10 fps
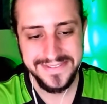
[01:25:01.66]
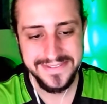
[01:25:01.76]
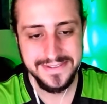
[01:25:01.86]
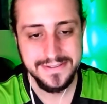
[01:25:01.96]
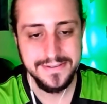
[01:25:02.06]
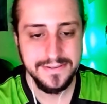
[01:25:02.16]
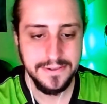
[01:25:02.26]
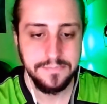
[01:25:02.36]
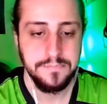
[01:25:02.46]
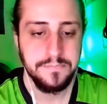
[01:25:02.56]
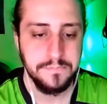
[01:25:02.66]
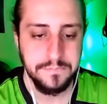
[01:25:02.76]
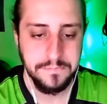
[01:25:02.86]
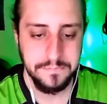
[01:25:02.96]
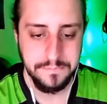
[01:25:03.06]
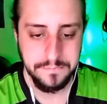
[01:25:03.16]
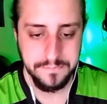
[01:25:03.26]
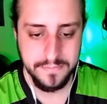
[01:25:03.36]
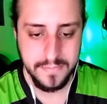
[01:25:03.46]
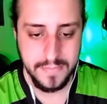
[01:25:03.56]
as he done with Conjuring.
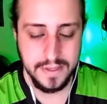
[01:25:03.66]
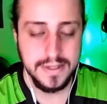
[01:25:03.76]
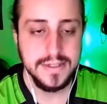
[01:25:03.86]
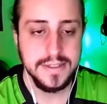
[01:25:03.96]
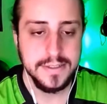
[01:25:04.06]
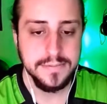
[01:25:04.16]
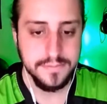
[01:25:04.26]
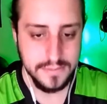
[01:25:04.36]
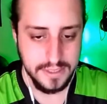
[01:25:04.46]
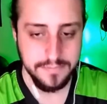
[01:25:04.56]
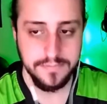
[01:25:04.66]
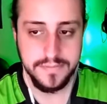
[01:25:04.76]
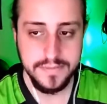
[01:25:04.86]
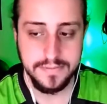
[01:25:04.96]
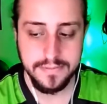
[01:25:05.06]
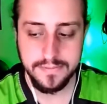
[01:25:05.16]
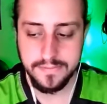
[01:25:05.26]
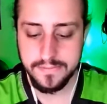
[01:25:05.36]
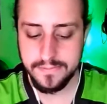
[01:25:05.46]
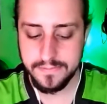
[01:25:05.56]
You know, he did it with Saw,
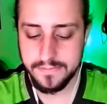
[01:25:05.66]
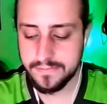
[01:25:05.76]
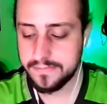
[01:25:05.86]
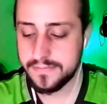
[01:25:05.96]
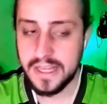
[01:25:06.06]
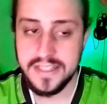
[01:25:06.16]
with James Wan.